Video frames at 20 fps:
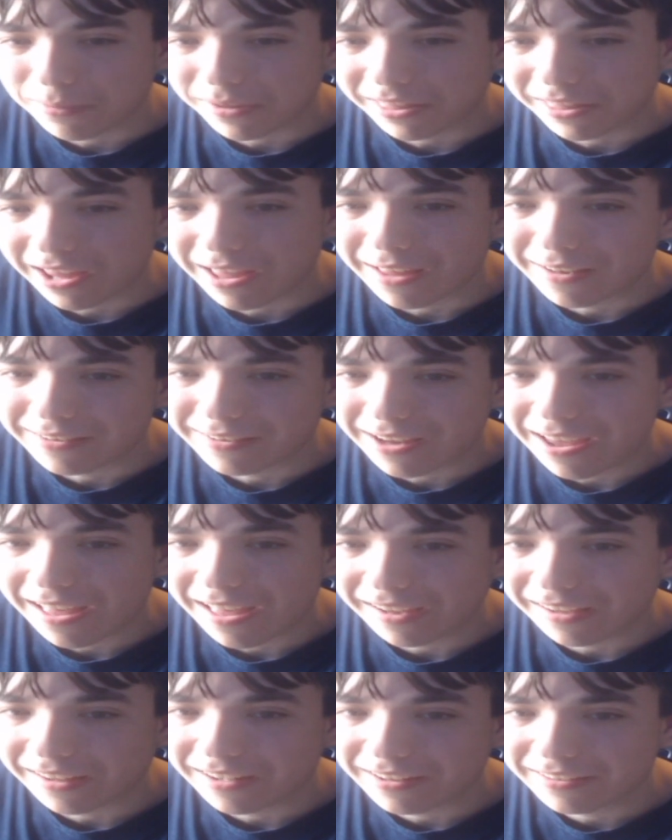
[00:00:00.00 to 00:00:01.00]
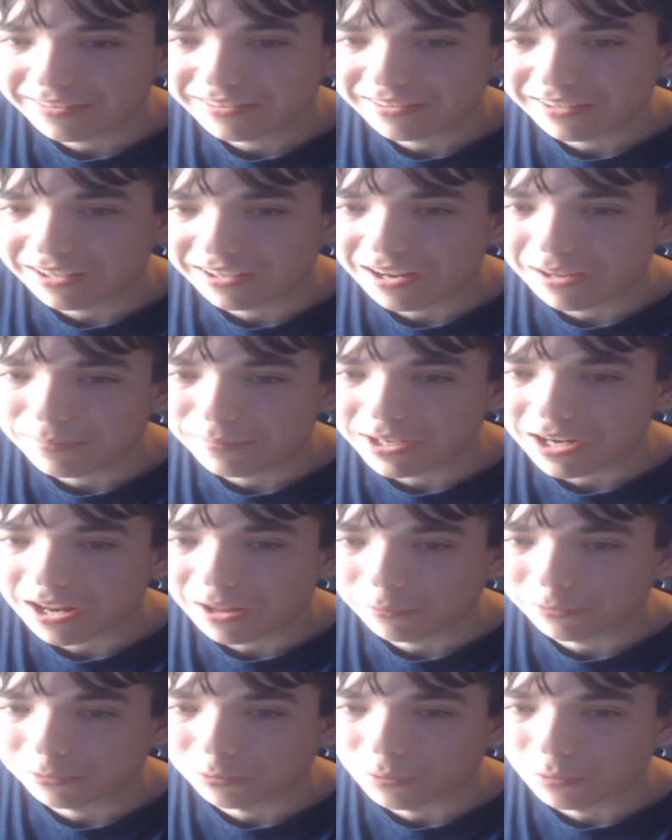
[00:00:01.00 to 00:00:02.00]
be the antagonist, and I mean,
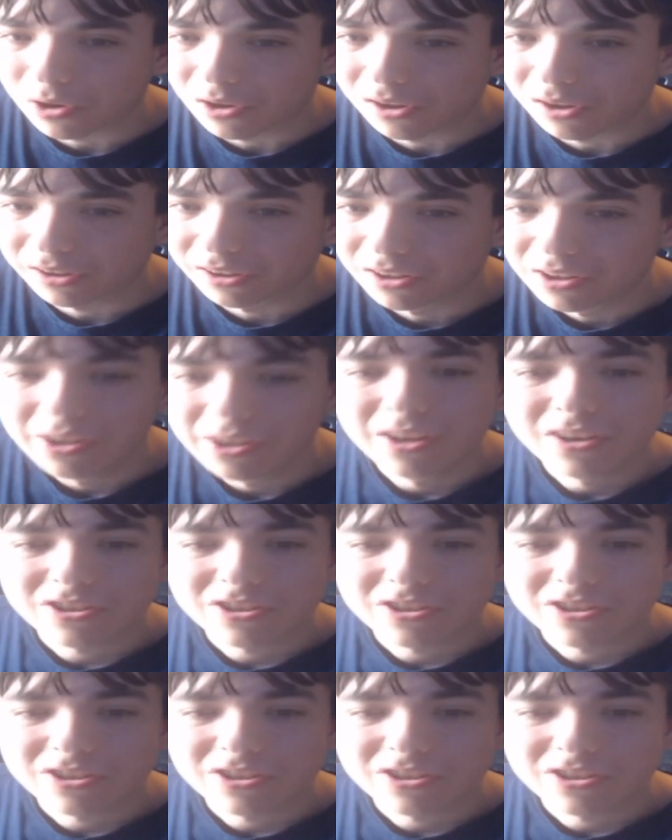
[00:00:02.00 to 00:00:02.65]
I was wrong.